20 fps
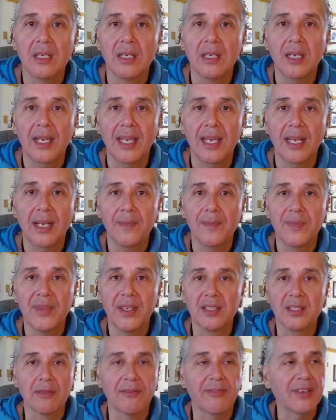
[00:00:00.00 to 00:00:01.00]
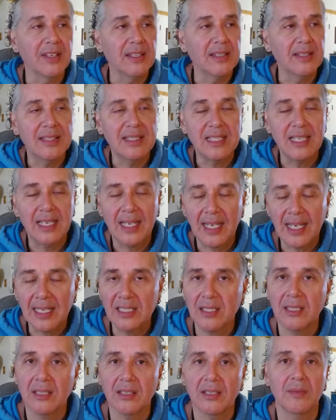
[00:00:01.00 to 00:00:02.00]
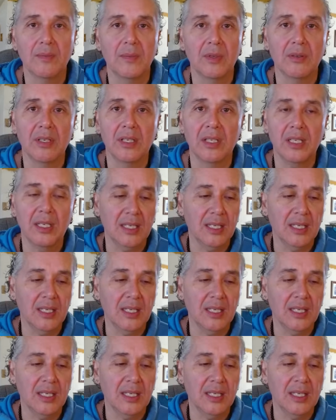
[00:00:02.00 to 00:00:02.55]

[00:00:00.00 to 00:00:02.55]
and it's a fantastic community.